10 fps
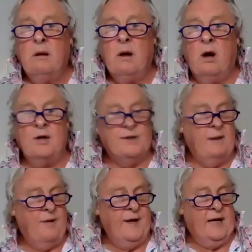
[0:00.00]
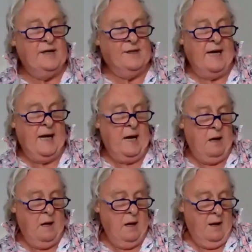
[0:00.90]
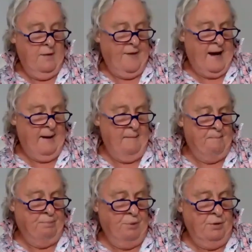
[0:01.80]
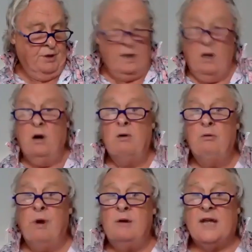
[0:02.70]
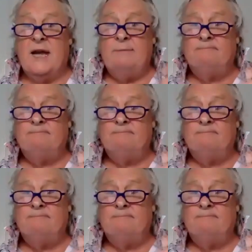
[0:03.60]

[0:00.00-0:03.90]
Oz, I think it's their Brut Rosé.